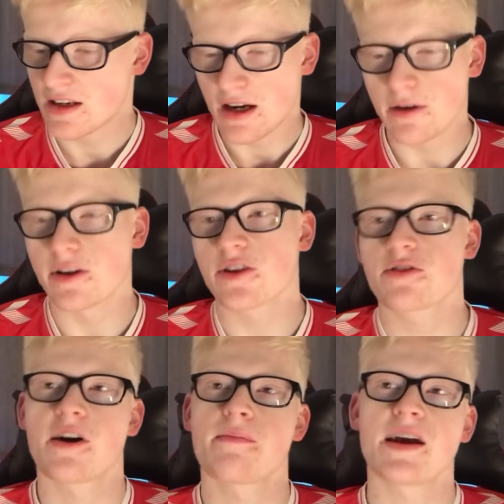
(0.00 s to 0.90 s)
I'm going to
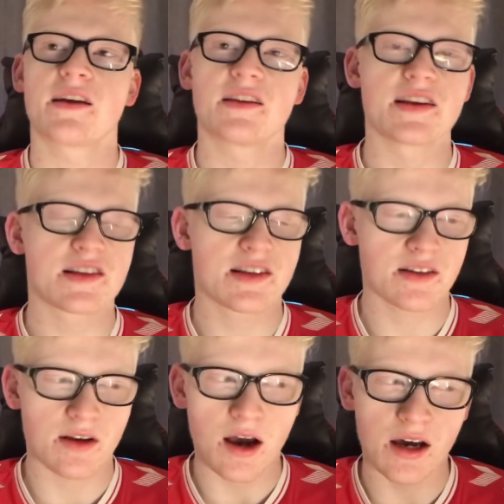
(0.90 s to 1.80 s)
try and make this
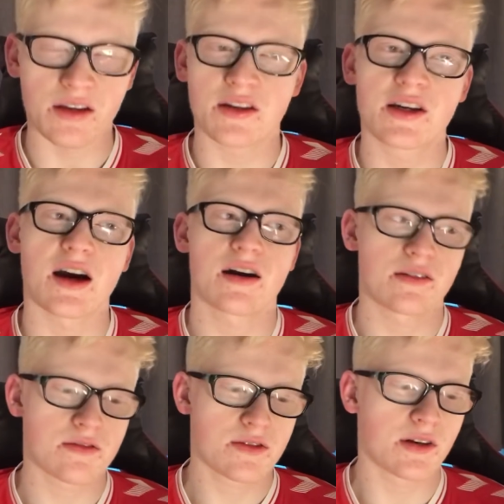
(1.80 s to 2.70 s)
uncut
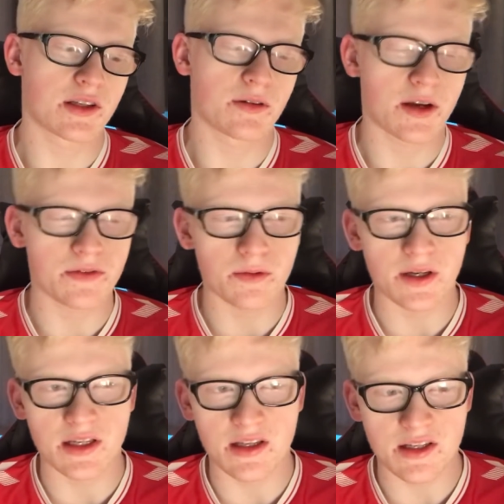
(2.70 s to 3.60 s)
so I don't have to
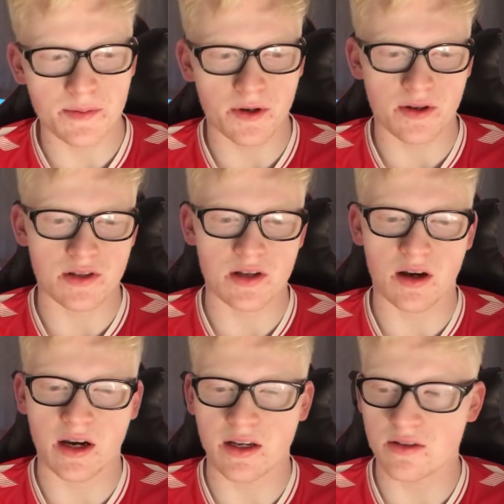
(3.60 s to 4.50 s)
edit this, because
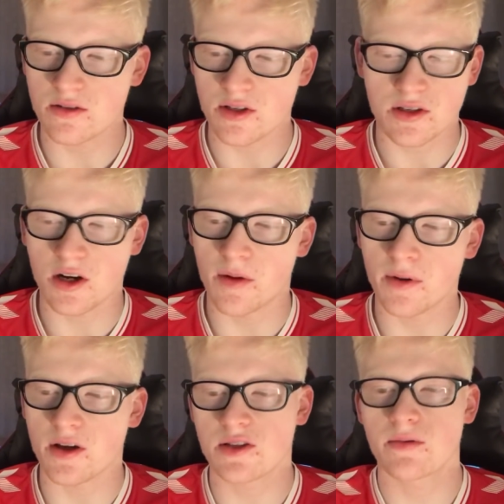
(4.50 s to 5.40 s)
I just can't be
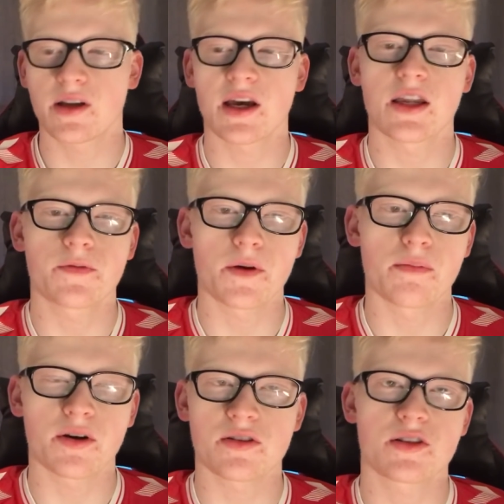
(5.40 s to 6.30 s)
asked to edit anything,
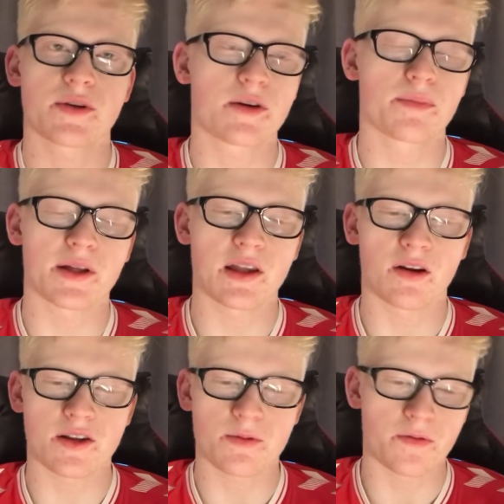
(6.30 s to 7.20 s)
because to be completely
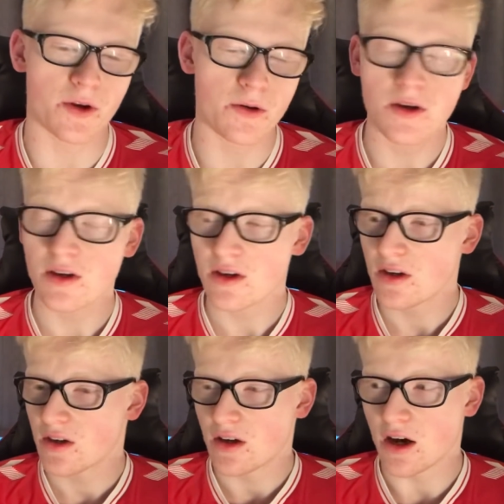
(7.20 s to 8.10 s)
honest with you,
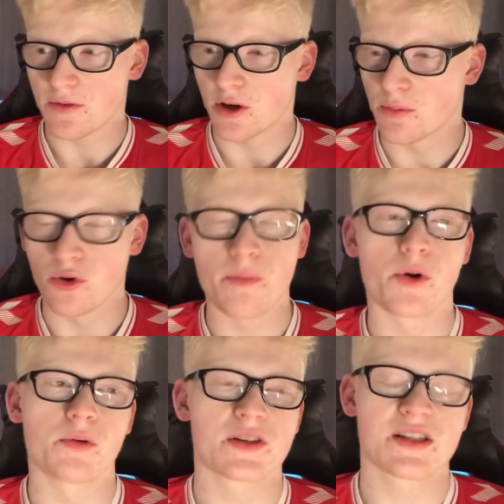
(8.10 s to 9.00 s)
I've got more
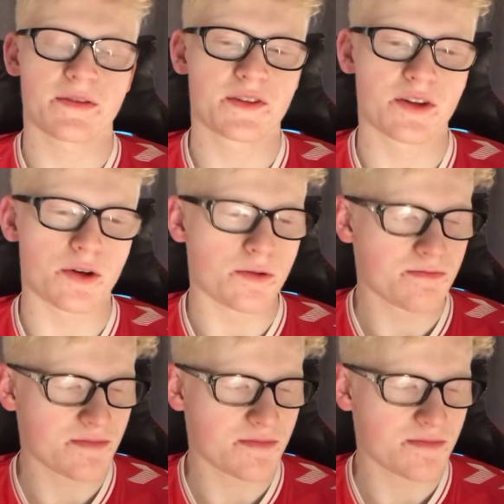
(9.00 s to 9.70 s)
important stuff to do.